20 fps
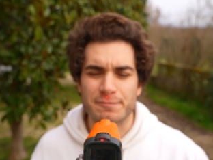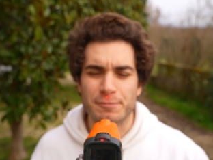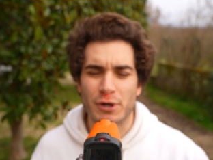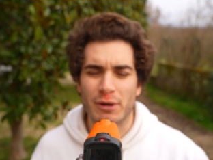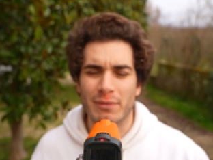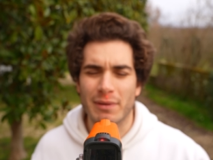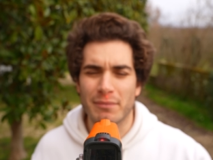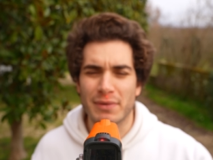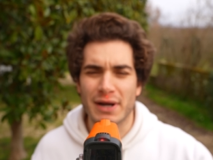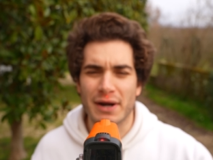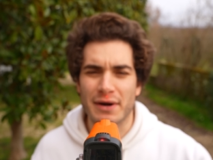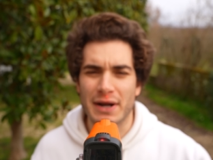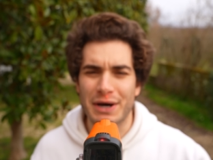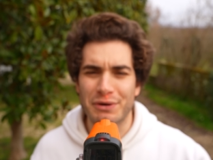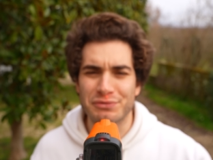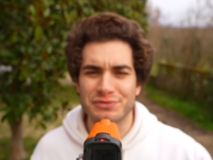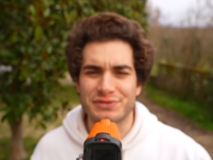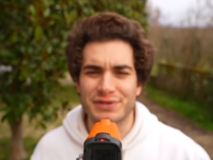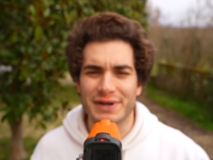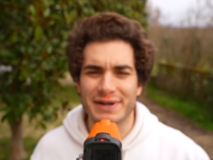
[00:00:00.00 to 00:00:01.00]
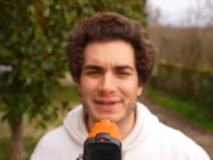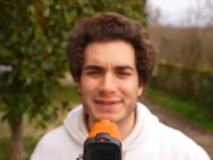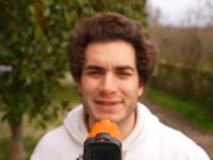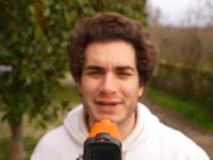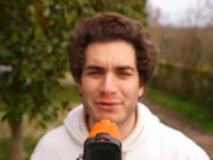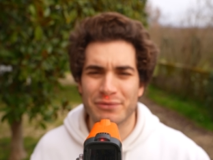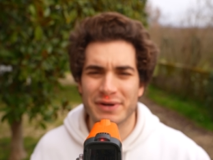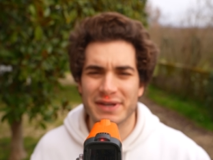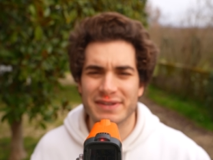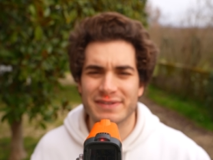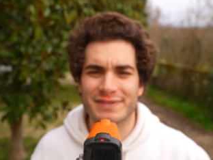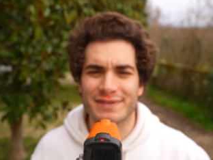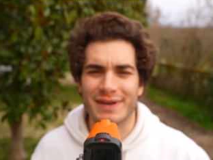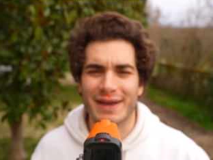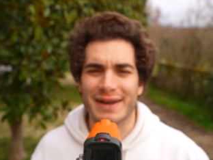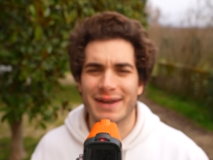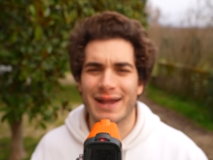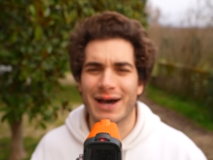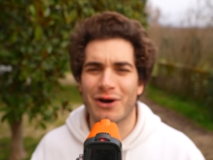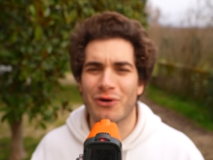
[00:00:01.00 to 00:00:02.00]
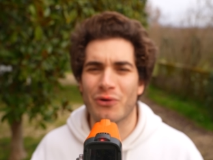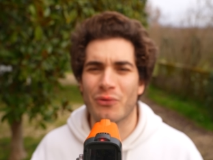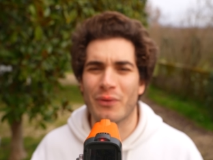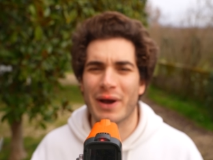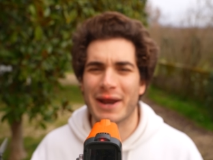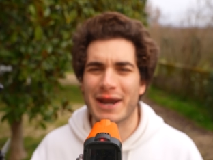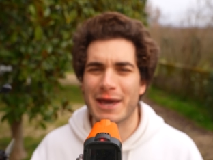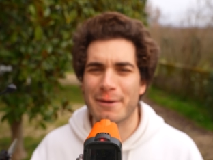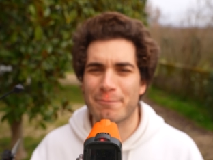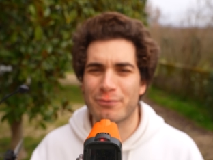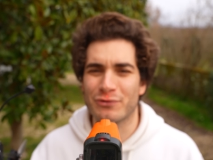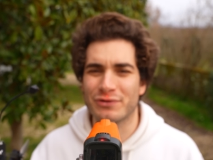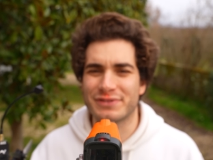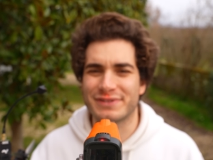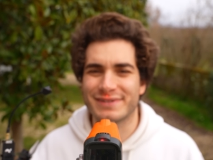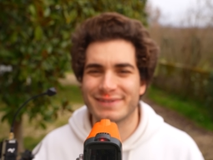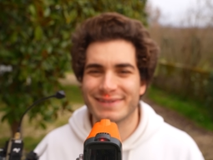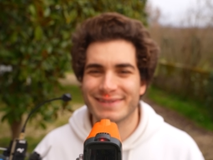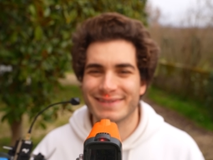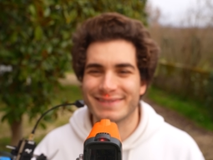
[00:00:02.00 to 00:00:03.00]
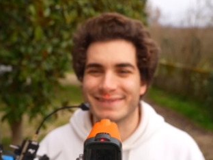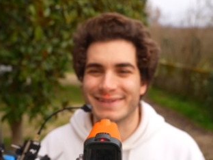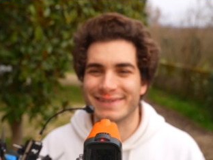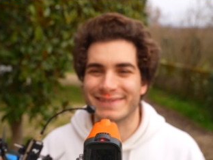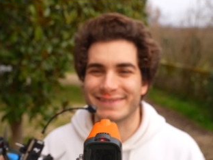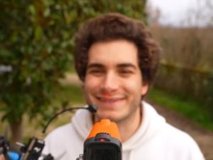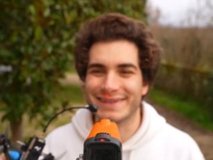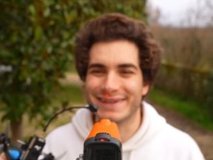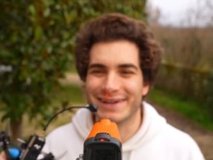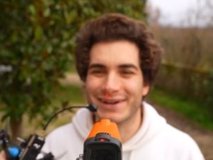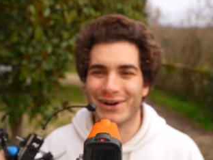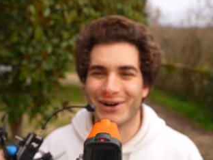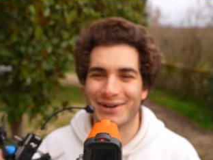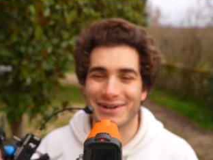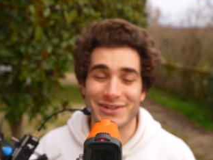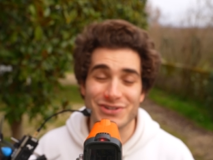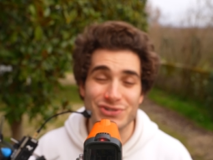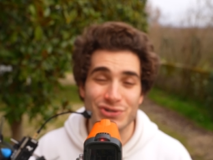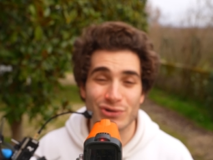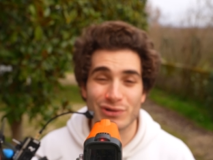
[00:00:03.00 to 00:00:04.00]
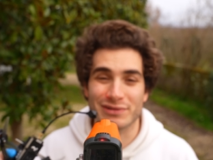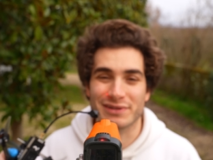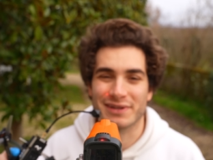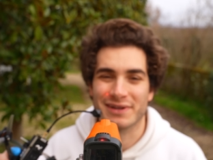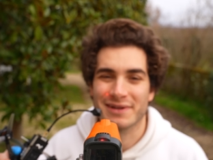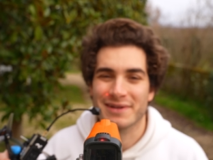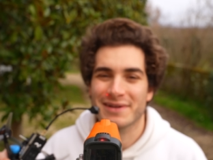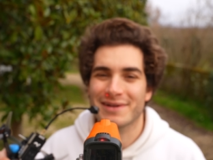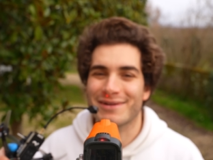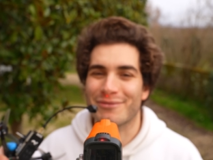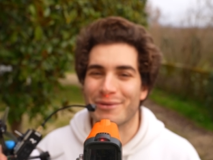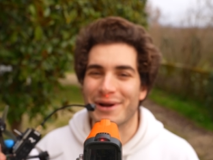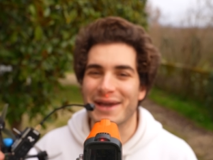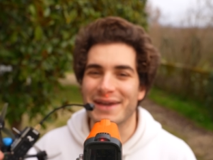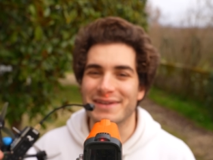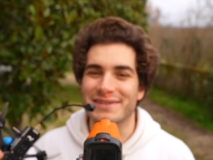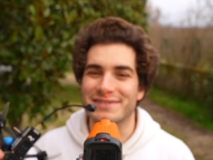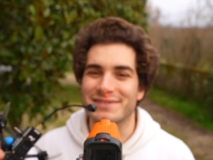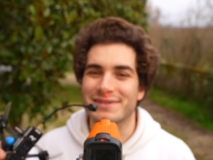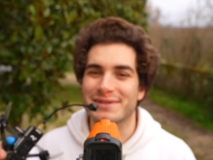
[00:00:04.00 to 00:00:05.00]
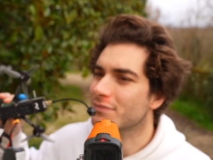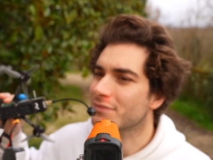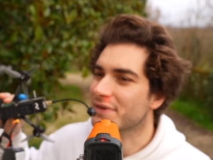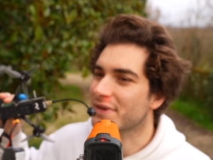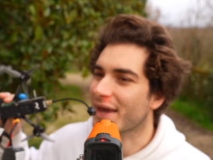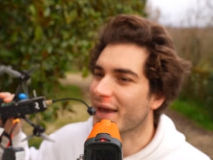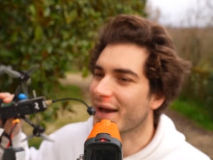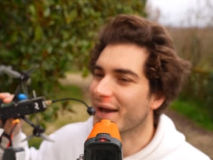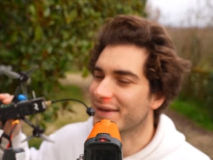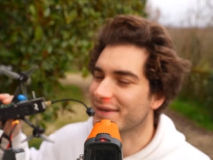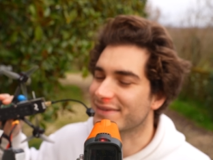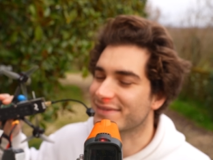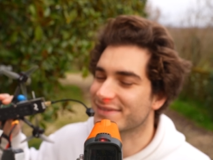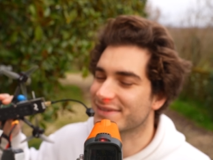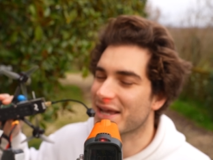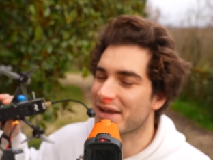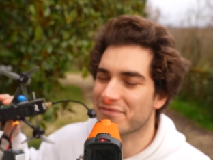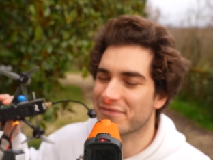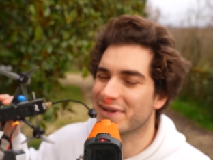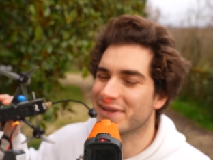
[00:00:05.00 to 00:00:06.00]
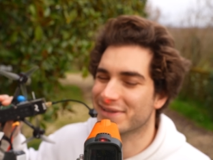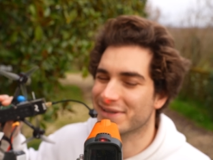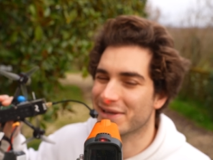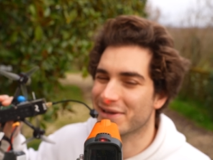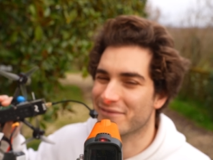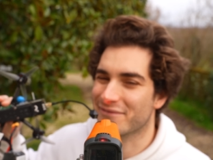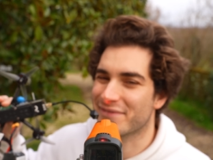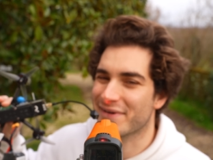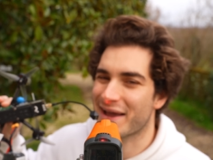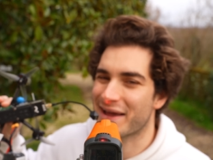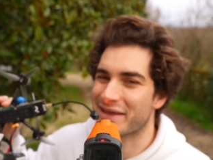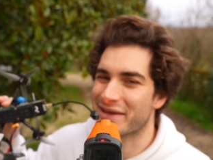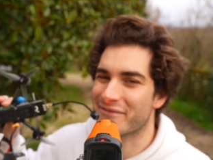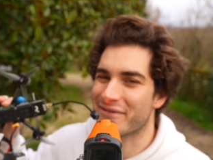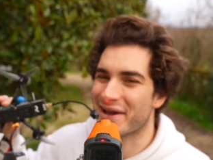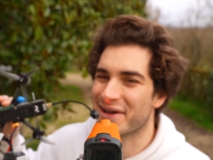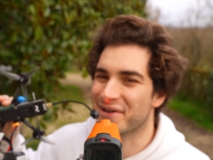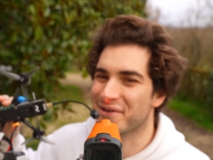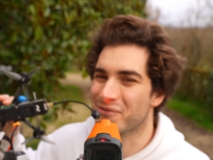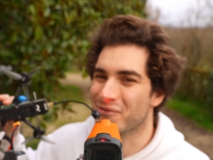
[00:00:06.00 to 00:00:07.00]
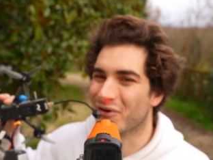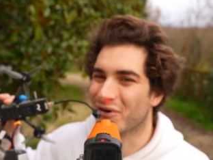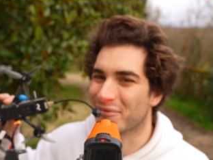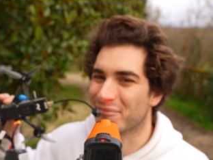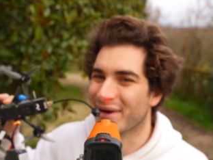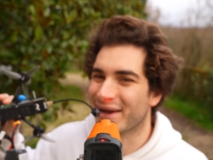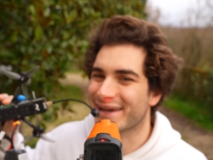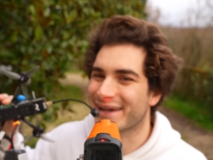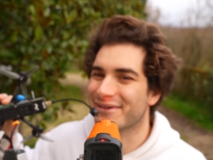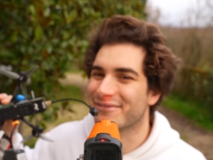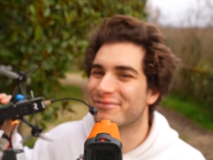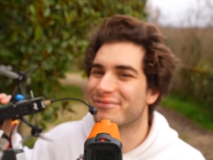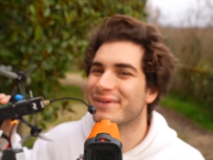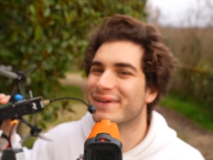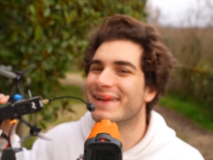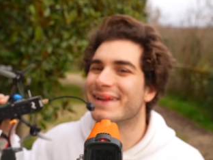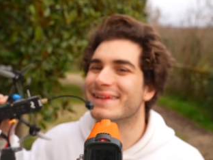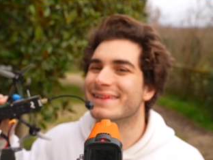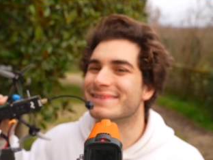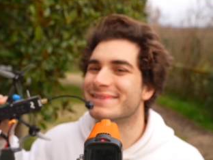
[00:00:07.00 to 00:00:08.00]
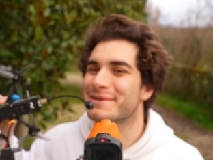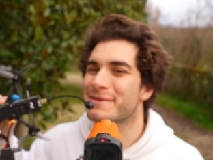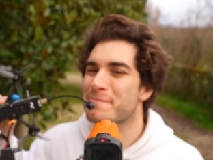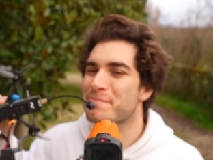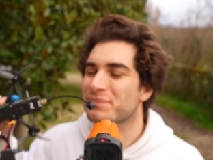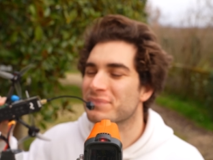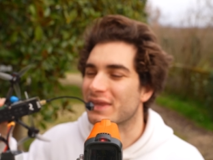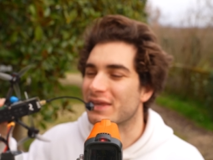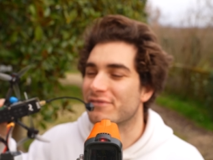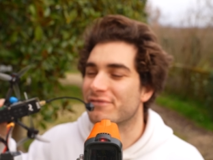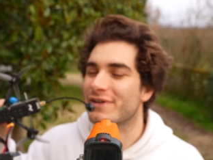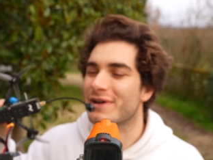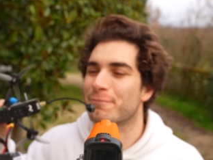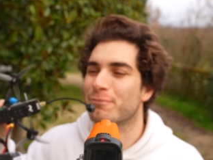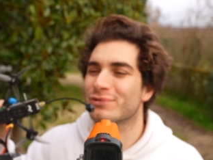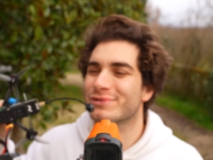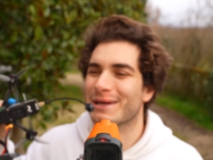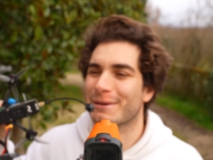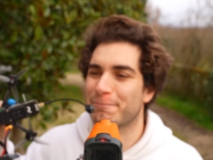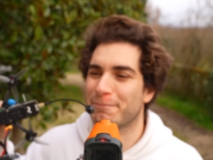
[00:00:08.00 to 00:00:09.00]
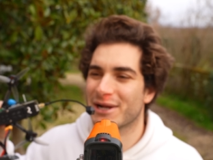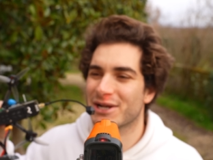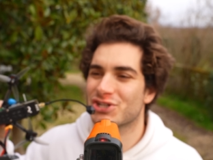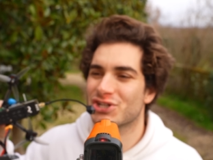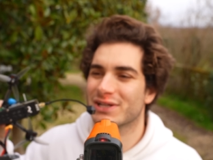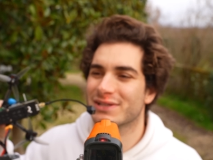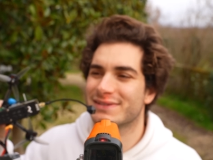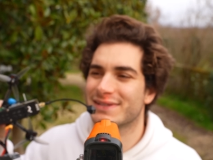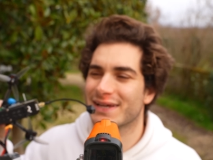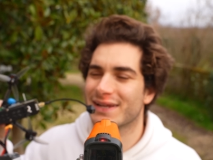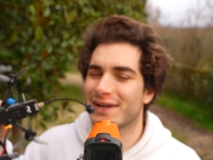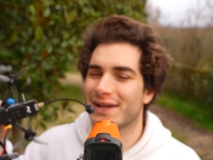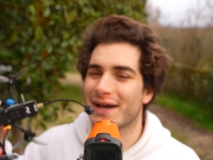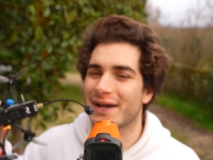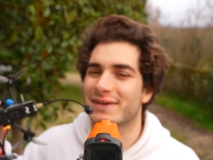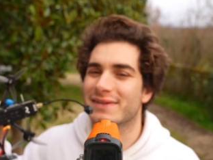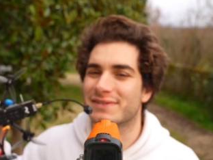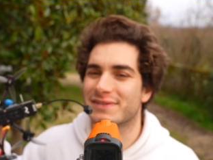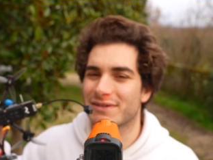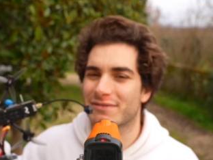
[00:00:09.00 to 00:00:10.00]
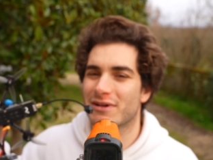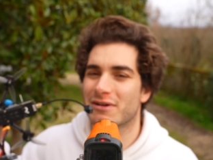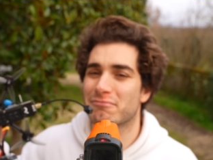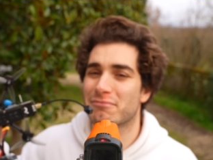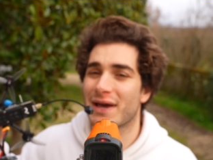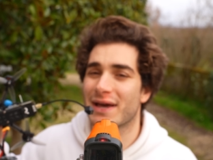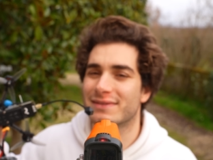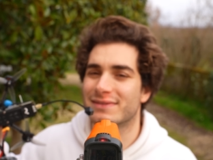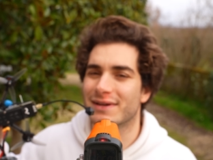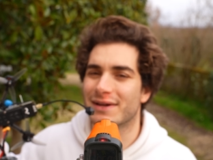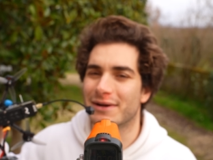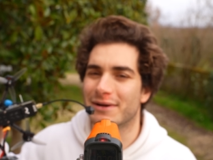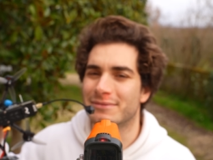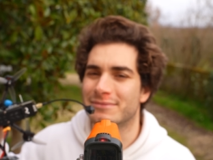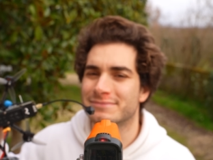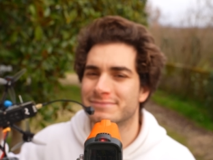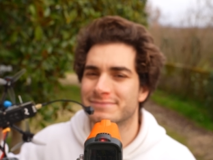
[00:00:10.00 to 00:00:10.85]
probably around 30 degrees, and now when I put this thing on it should raise. Yeah, it's definitely very warm, I can feel it. If I put a punch antenna it's even better.